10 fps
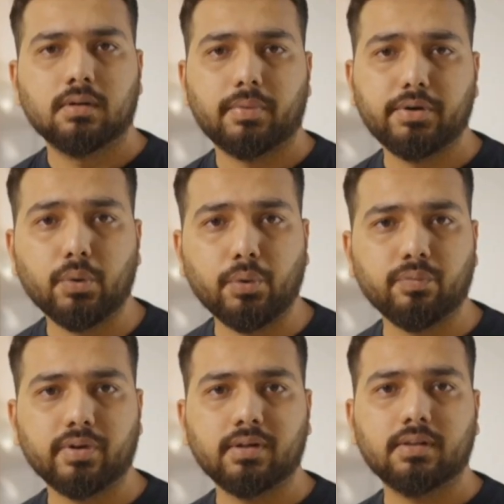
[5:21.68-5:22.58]
But don't
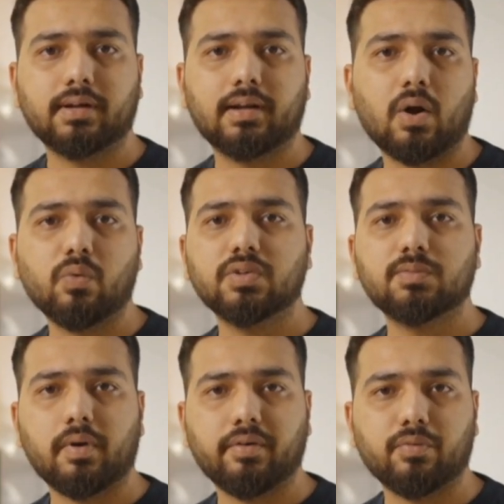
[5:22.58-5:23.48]
worry, the
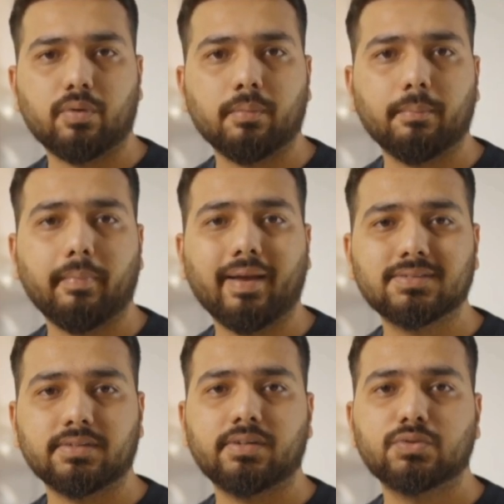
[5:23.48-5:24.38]
cloud-based platform
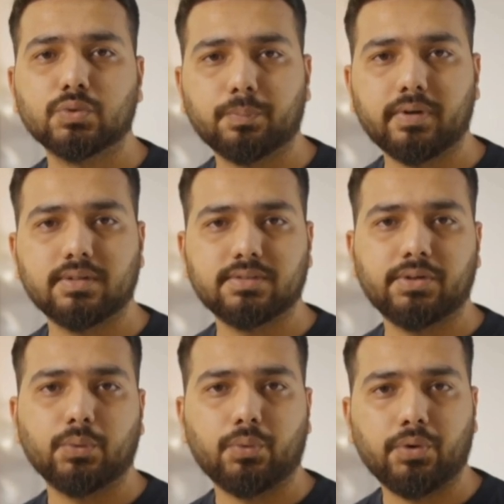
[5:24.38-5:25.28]
makes it super easy
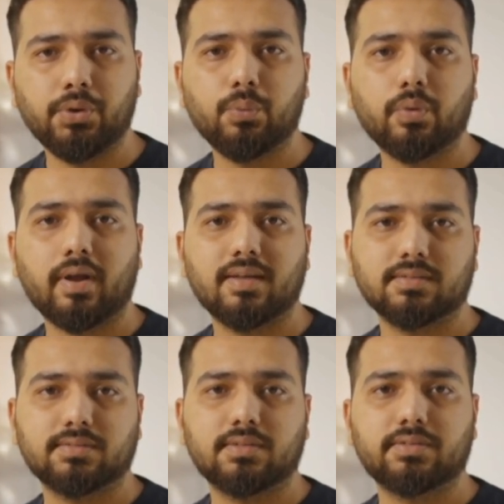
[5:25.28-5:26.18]
to renew your
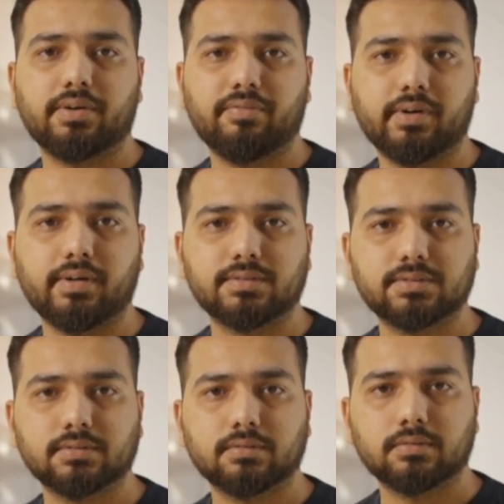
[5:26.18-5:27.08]
SSL certificates.